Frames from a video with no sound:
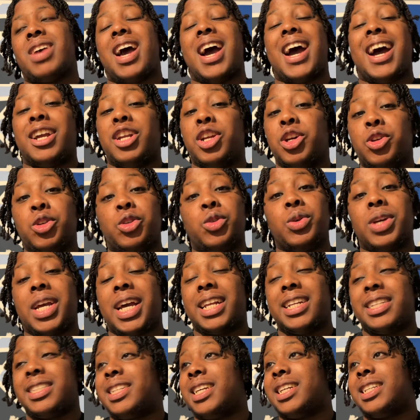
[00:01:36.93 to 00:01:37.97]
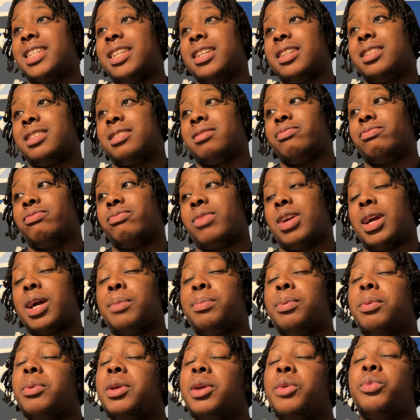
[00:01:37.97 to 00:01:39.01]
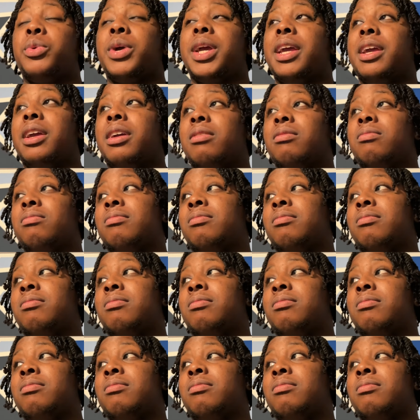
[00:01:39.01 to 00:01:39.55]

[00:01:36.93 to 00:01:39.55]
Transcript: I don't do calisthenics. I probably weigh